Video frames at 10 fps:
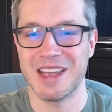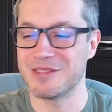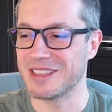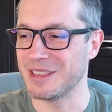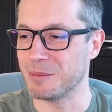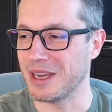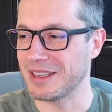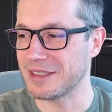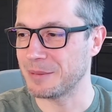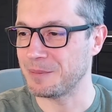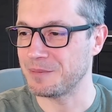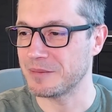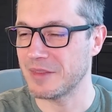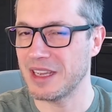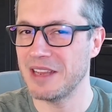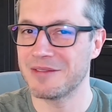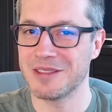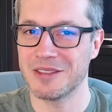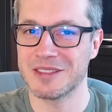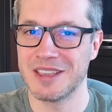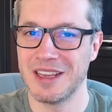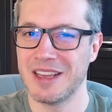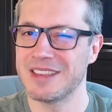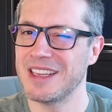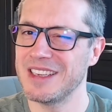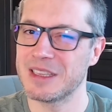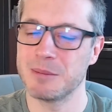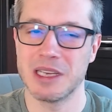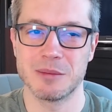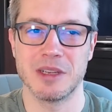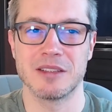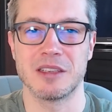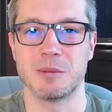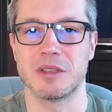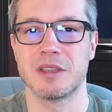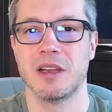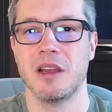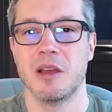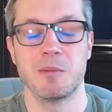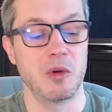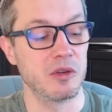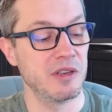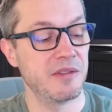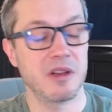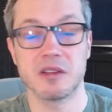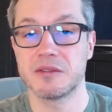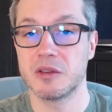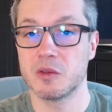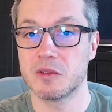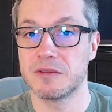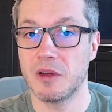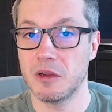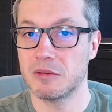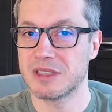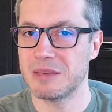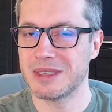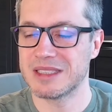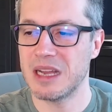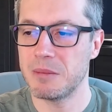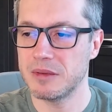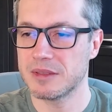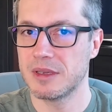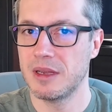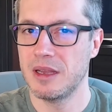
have that in mind. If not, then it might be a little bit more difficult for you to follow some examples,